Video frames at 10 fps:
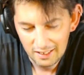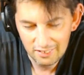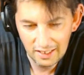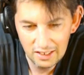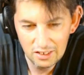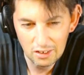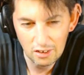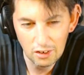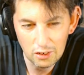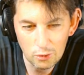Then
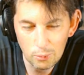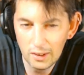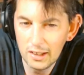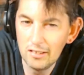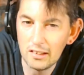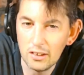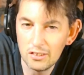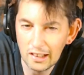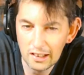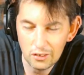I could quite easily
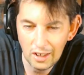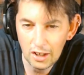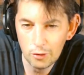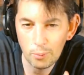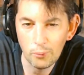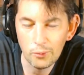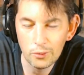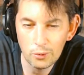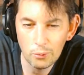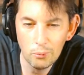tell it to export
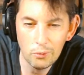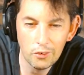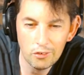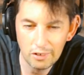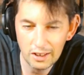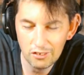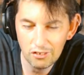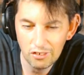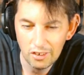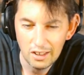all those
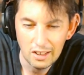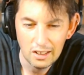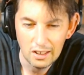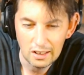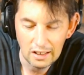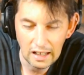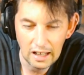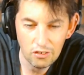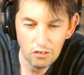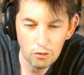tracks
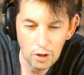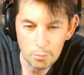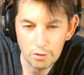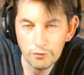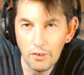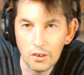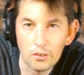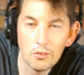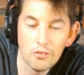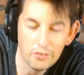as separate
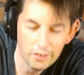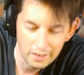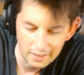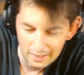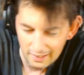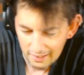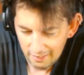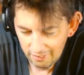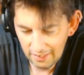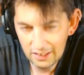files.
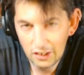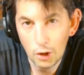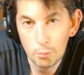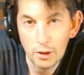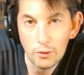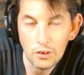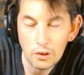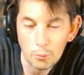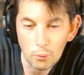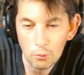Then I uploaded
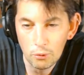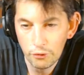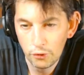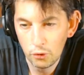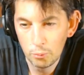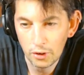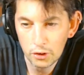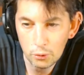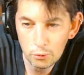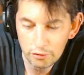them all to my
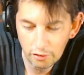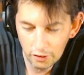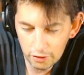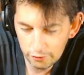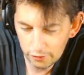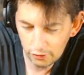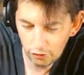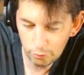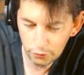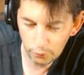Google Drive, because
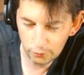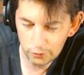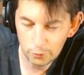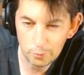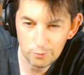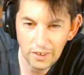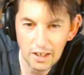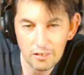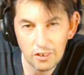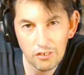this will talk to
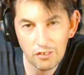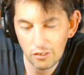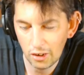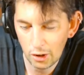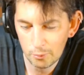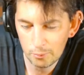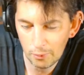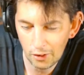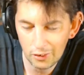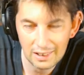various
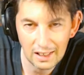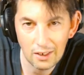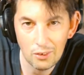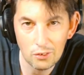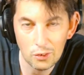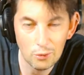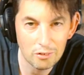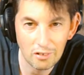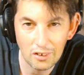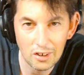iCloud, Google
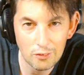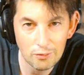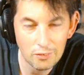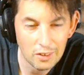Drive,